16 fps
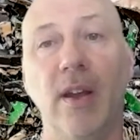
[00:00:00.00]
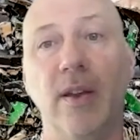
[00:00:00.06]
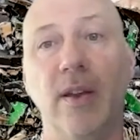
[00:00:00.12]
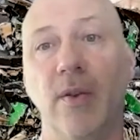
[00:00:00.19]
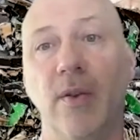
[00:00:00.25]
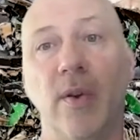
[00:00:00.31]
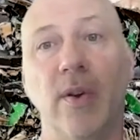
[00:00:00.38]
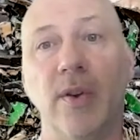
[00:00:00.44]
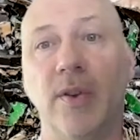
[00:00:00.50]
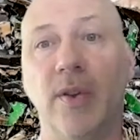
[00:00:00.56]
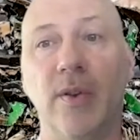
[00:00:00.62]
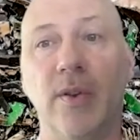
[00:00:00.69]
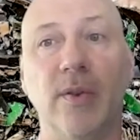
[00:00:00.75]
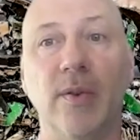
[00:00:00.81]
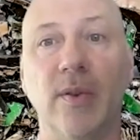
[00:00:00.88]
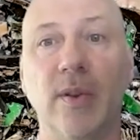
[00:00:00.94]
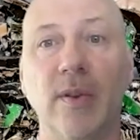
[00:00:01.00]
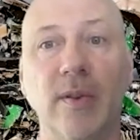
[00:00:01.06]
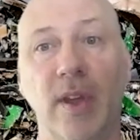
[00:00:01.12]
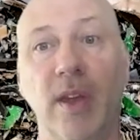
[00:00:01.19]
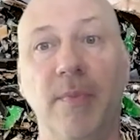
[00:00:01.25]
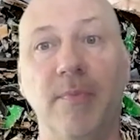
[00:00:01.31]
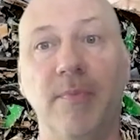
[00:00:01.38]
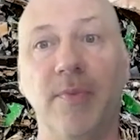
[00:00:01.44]
in order to
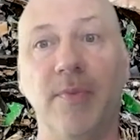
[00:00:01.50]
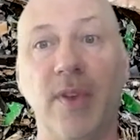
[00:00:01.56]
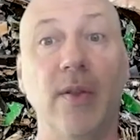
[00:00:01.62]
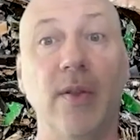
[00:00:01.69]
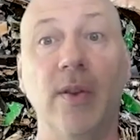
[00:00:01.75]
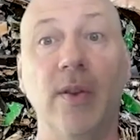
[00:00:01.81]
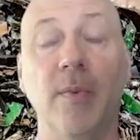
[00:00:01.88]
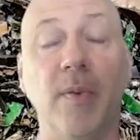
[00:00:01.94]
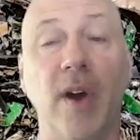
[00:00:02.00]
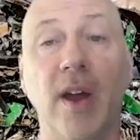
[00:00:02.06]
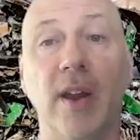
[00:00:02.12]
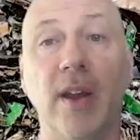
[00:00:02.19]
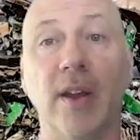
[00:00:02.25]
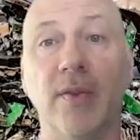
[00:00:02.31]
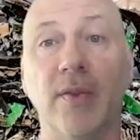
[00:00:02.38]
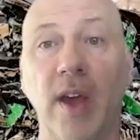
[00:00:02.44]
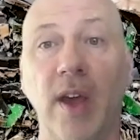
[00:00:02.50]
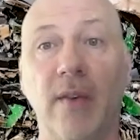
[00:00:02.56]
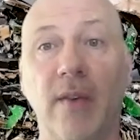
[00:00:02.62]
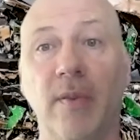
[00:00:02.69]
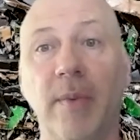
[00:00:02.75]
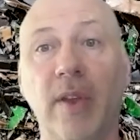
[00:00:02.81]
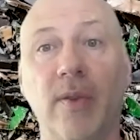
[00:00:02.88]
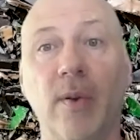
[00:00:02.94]
keep selling you products, they have
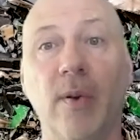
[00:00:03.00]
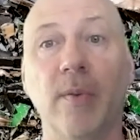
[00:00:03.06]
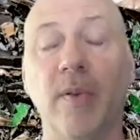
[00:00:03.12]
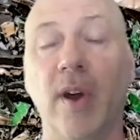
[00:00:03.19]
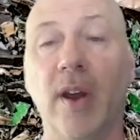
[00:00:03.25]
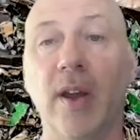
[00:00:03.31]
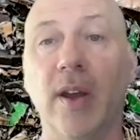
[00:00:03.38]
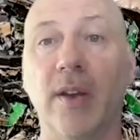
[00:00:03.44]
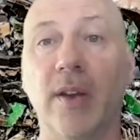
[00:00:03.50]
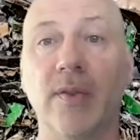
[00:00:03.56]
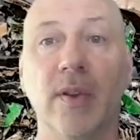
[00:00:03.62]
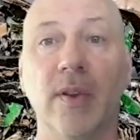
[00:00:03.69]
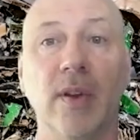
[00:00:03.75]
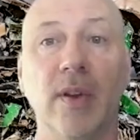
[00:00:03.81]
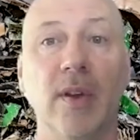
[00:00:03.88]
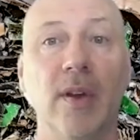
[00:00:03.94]
to make the old products